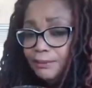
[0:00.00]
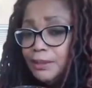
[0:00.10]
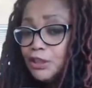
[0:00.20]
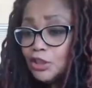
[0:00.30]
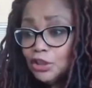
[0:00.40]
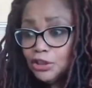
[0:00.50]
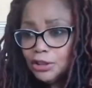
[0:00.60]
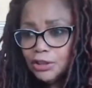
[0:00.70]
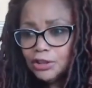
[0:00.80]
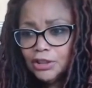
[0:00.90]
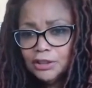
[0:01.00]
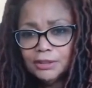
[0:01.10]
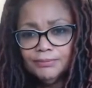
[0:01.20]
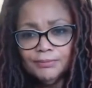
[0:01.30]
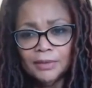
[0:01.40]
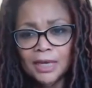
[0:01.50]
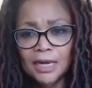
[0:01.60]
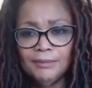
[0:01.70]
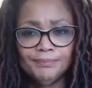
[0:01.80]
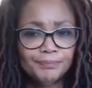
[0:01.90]
but it's good.
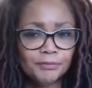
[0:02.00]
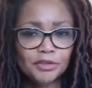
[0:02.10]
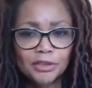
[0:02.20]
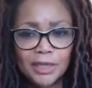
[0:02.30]
Do